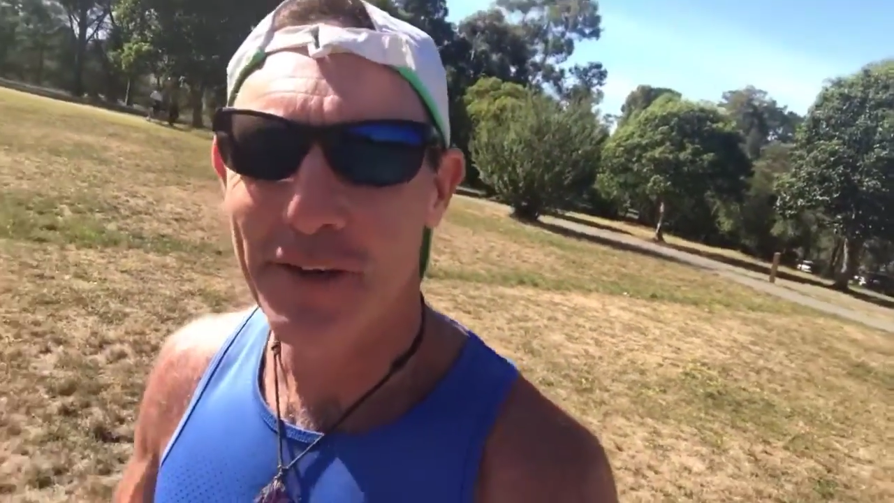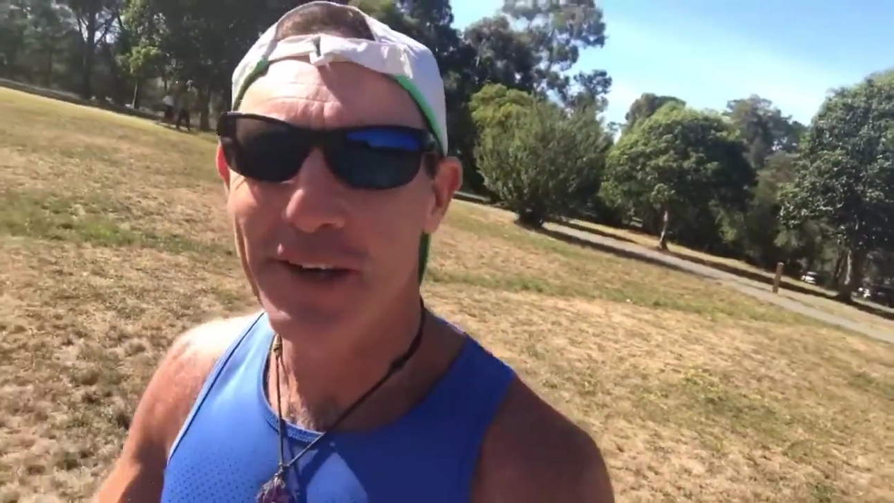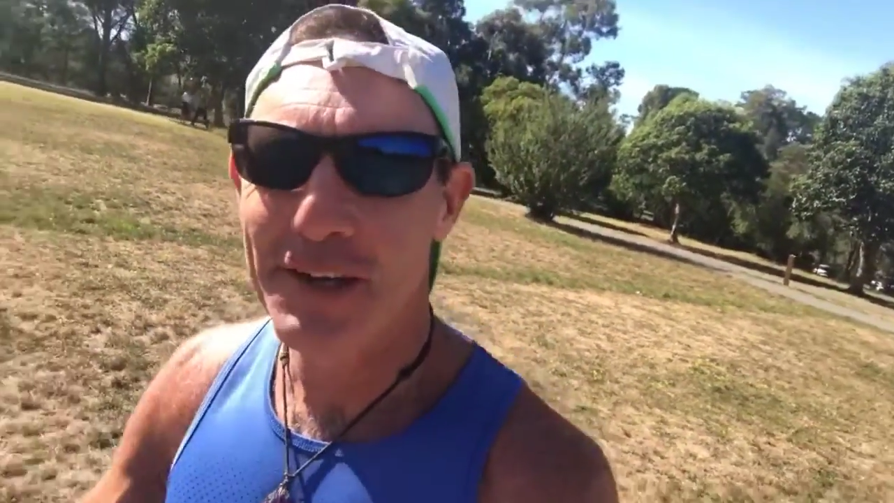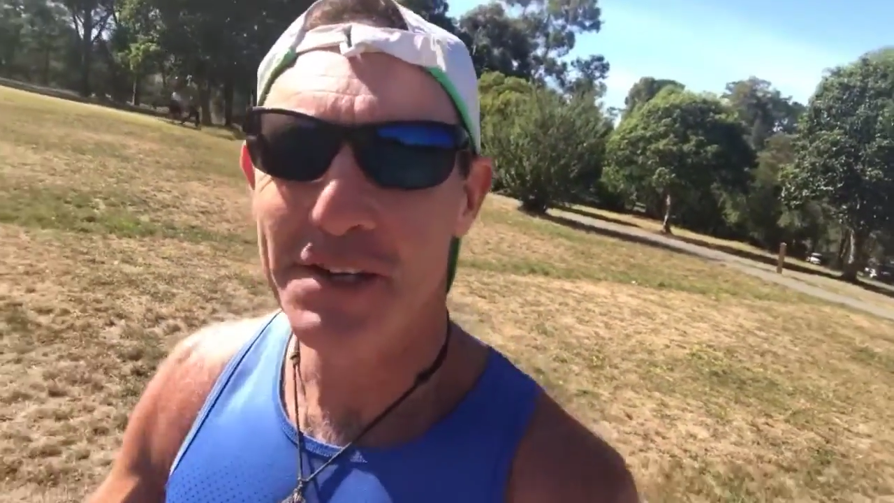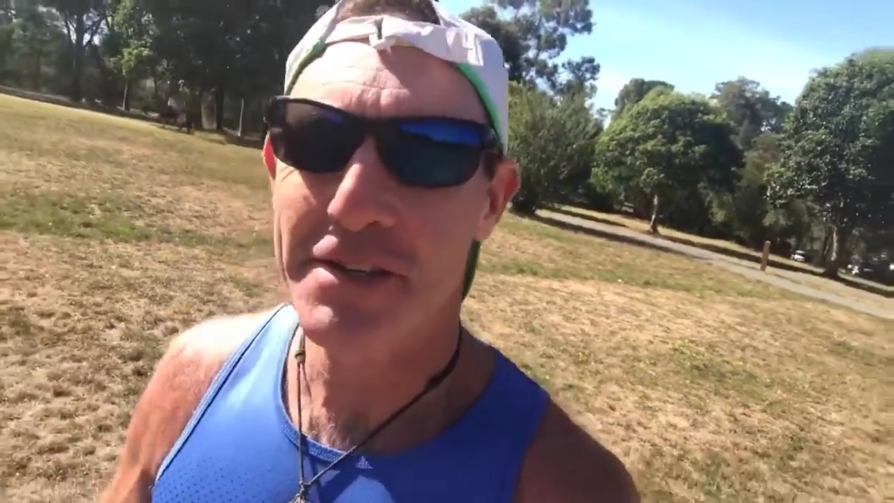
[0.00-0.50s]

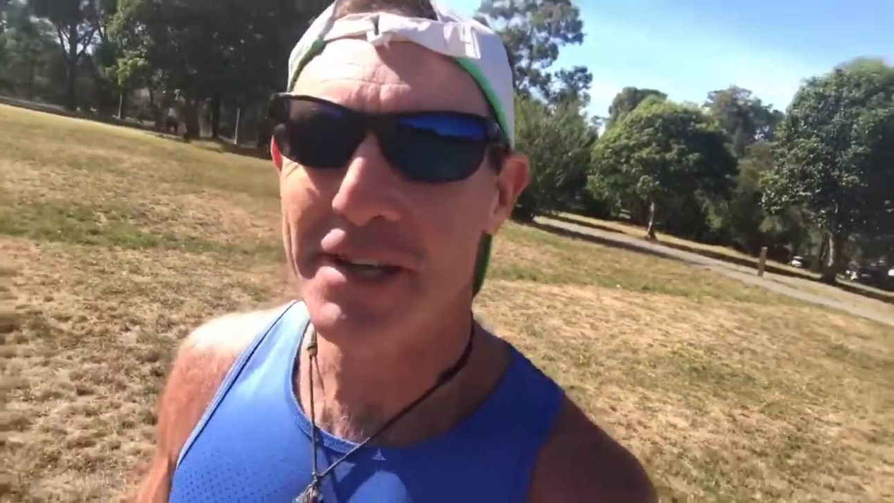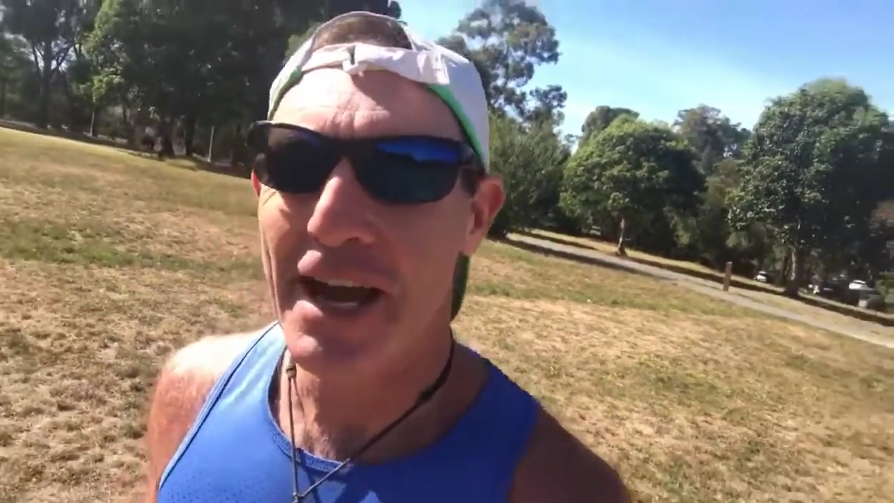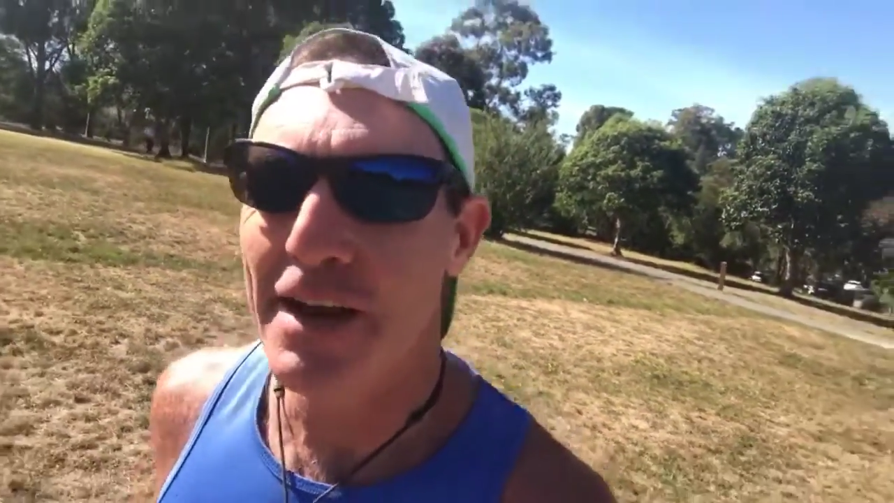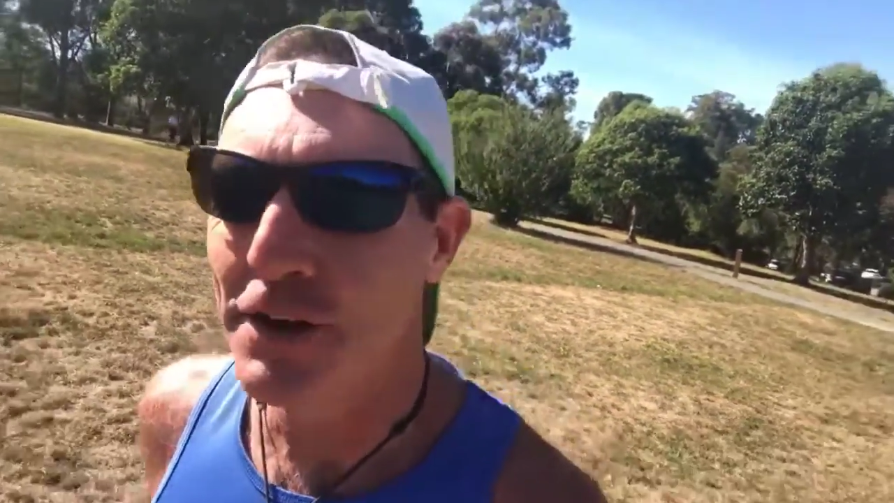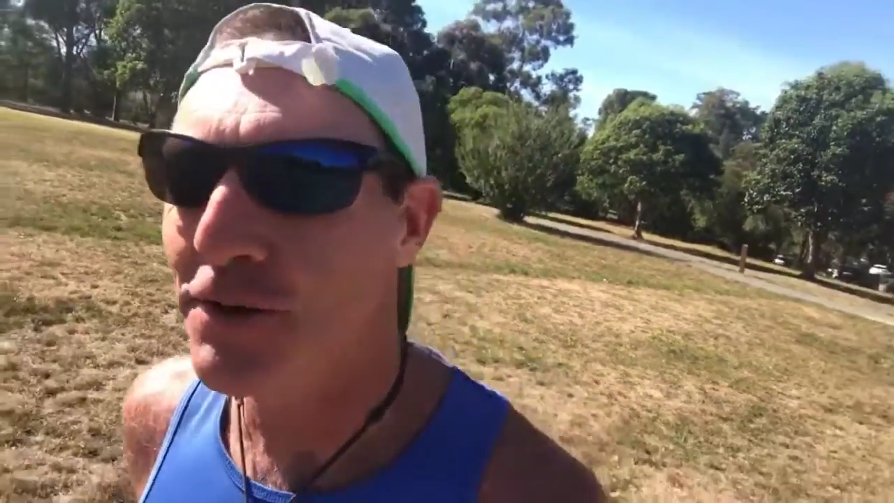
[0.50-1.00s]
Fitness.
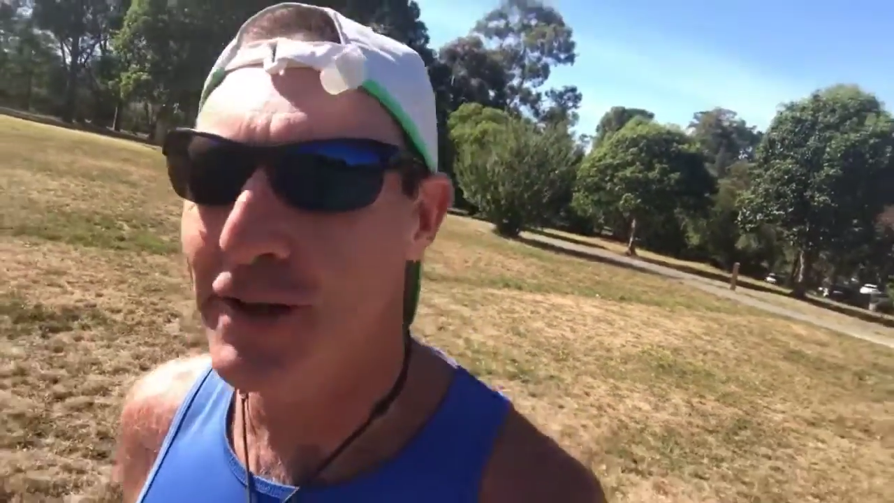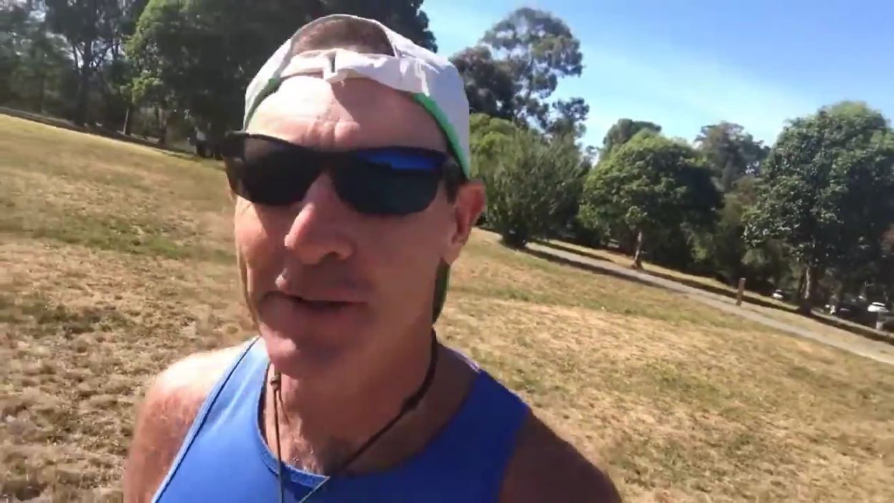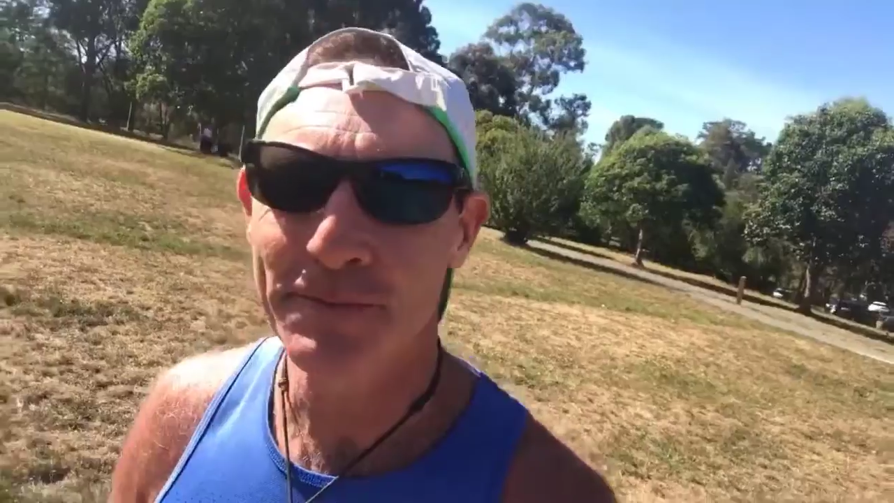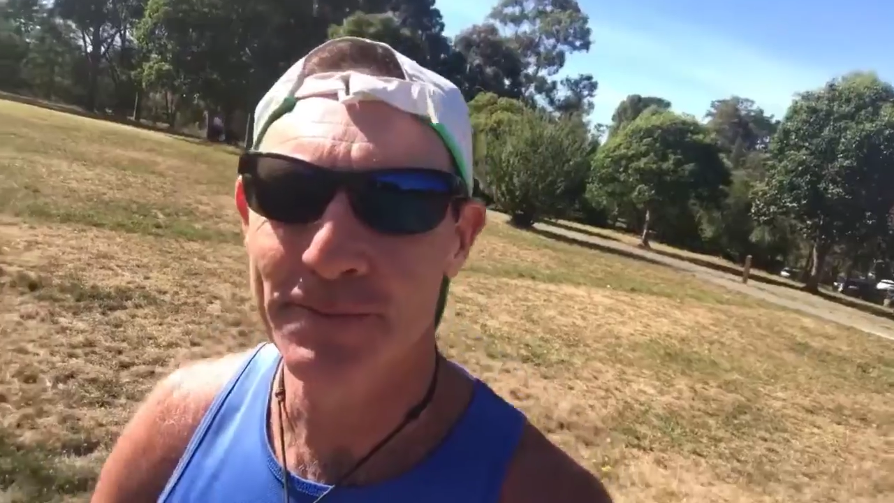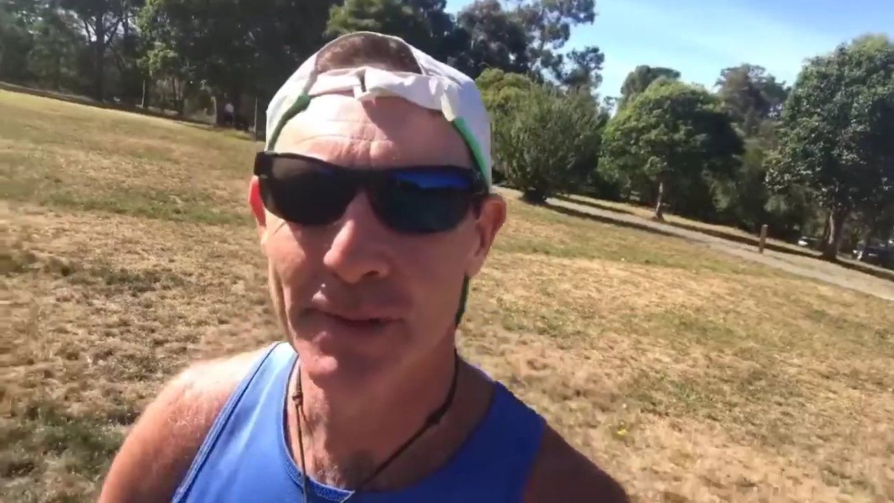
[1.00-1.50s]
How you
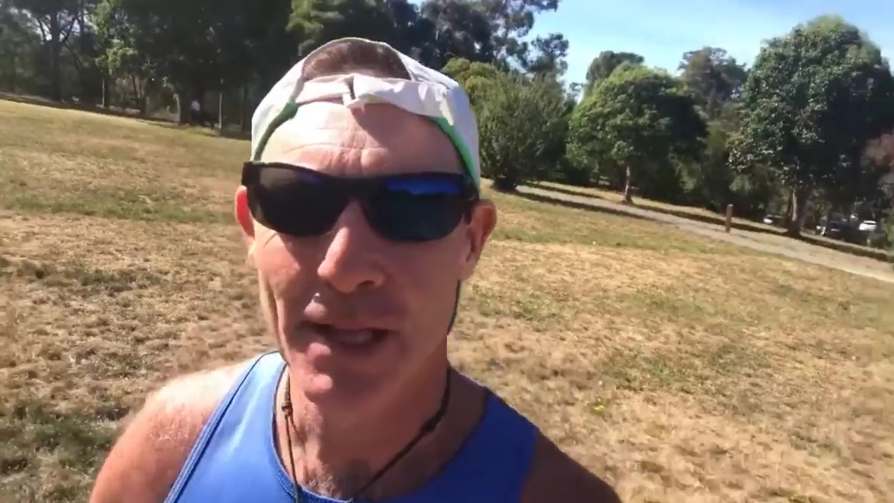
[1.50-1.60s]
doing?